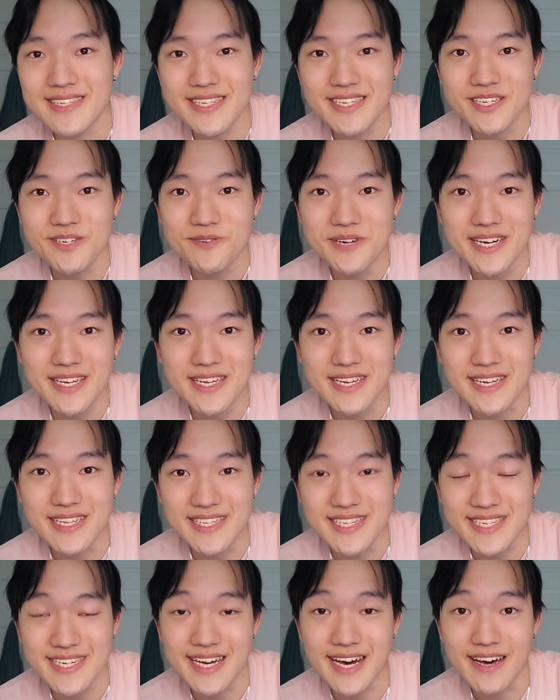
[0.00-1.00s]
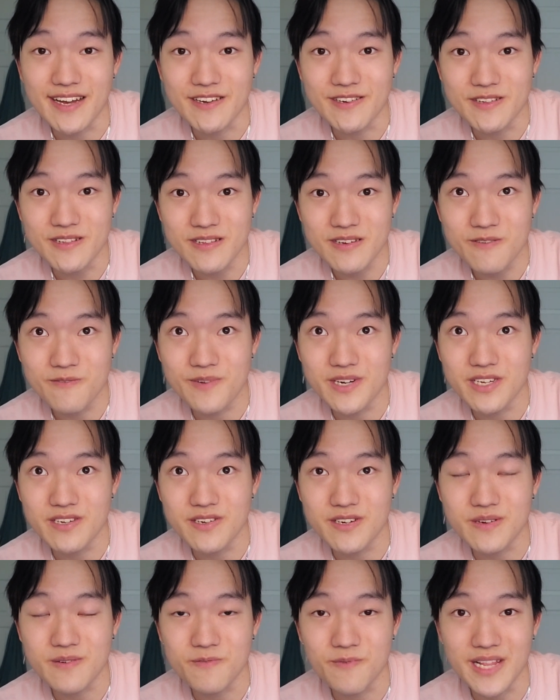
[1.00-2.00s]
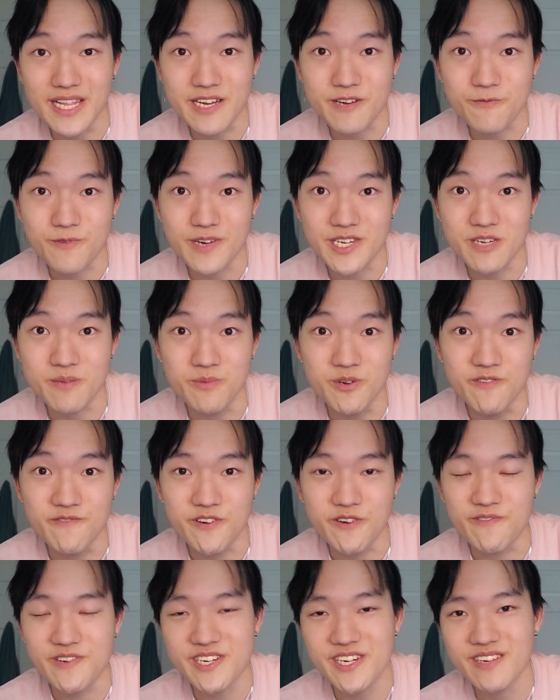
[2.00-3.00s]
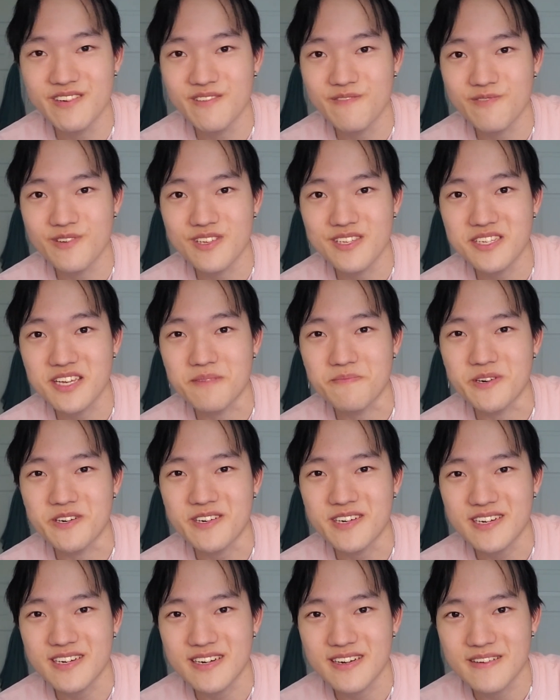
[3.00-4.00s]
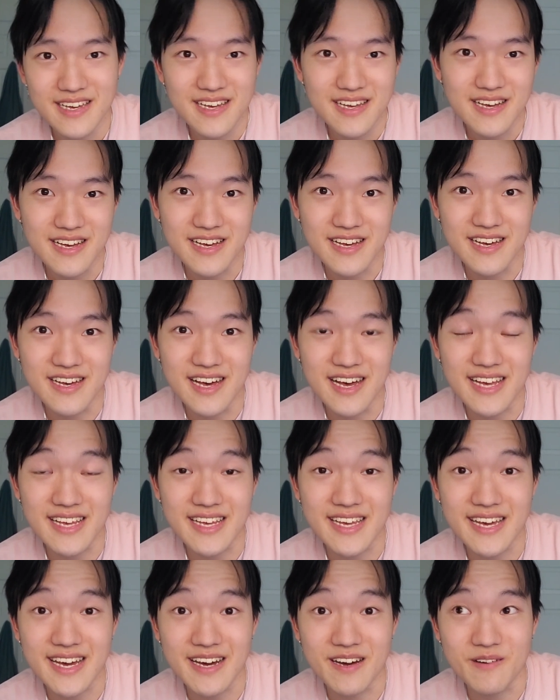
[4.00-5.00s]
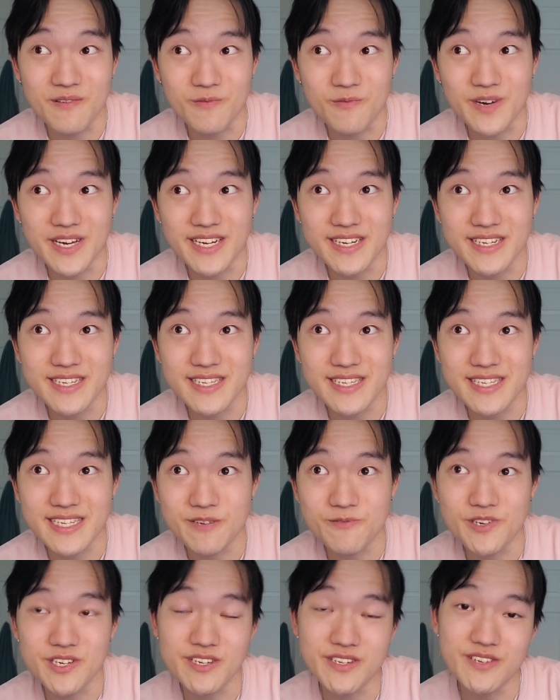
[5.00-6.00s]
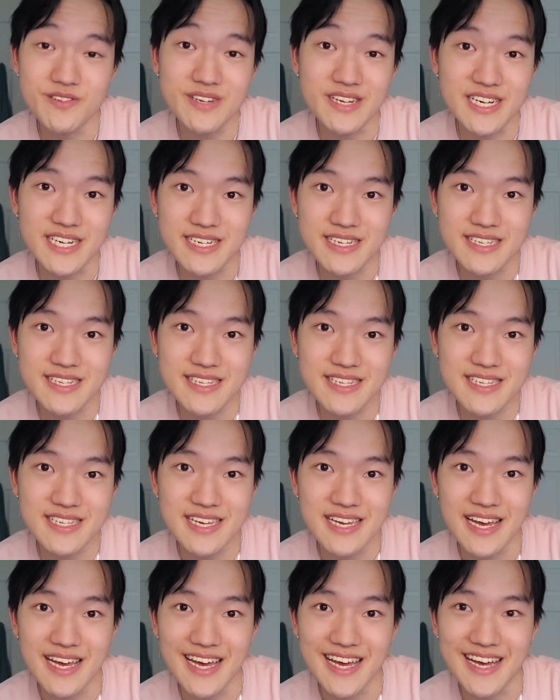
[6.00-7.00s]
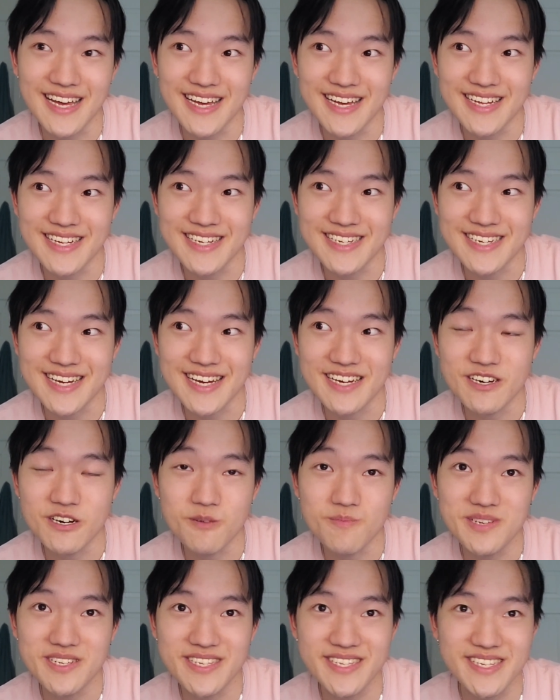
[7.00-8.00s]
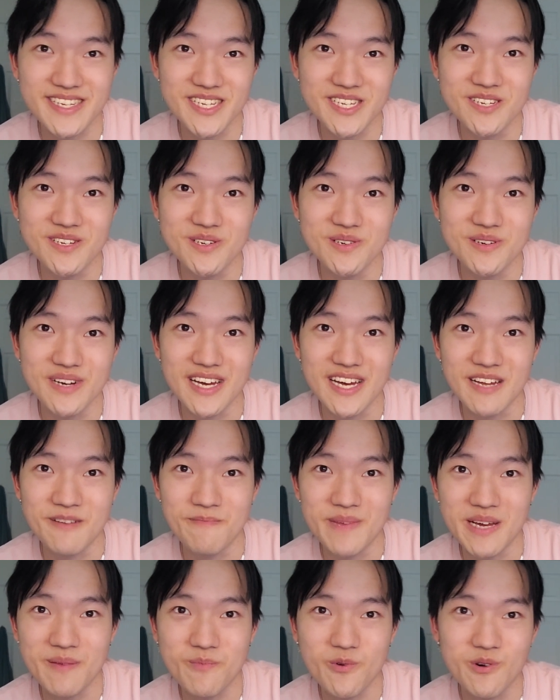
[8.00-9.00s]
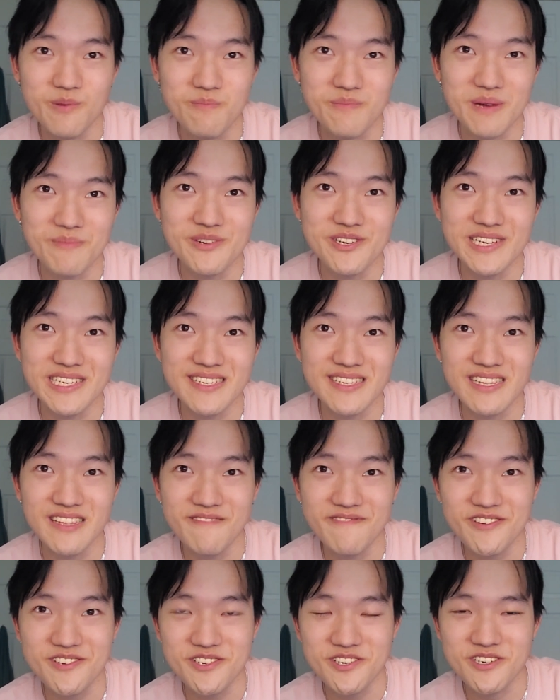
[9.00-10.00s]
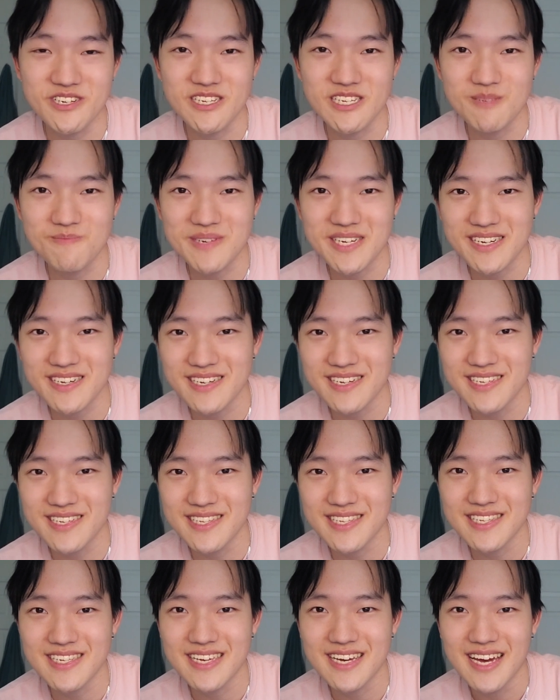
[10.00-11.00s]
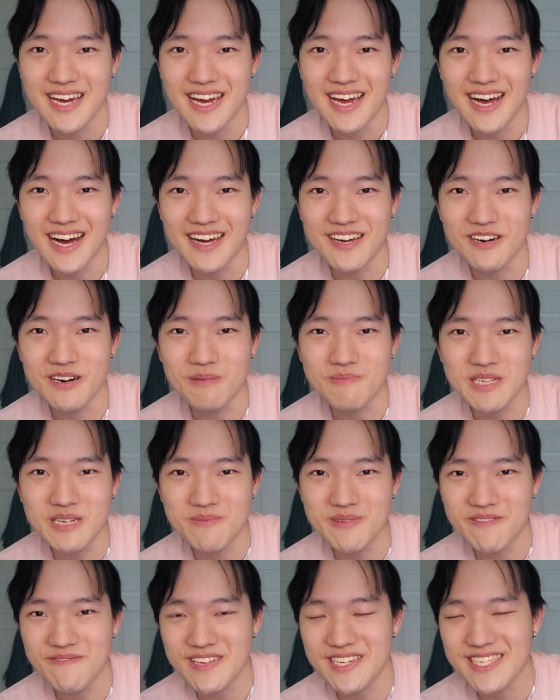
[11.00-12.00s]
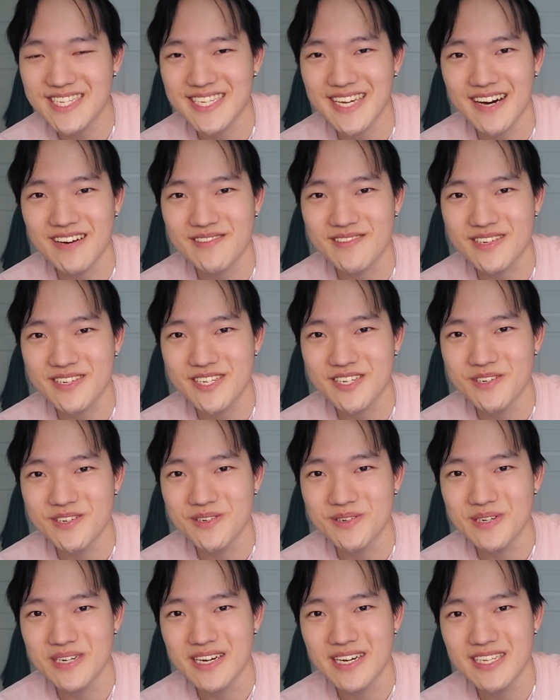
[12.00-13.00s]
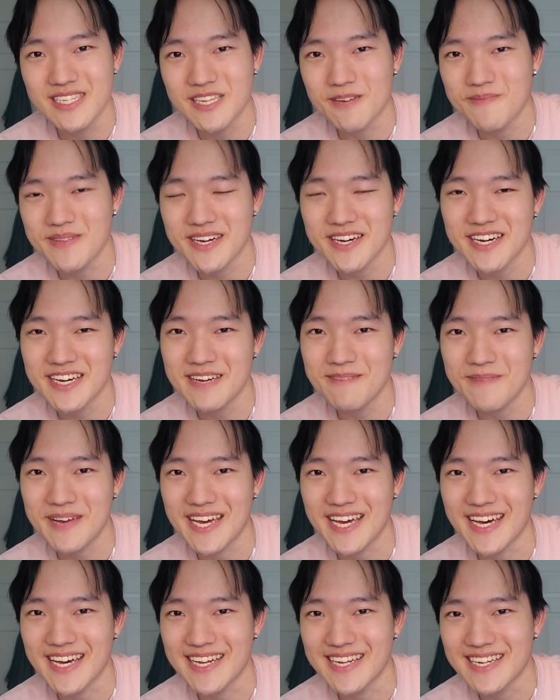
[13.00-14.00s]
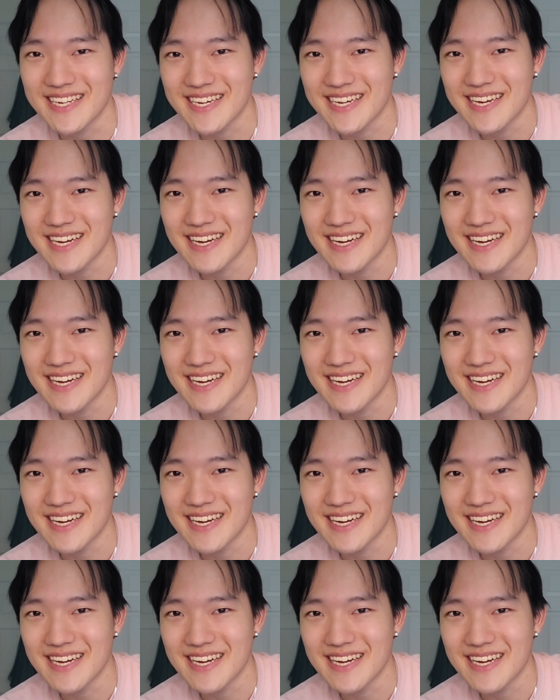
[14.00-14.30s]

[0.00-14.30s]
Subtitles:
see you in Seattle when you move over here for the summer. I can't wait to see what you do next, and I hope to see you and make more memories in the future, just because I hope to move to Seattle too sometime, and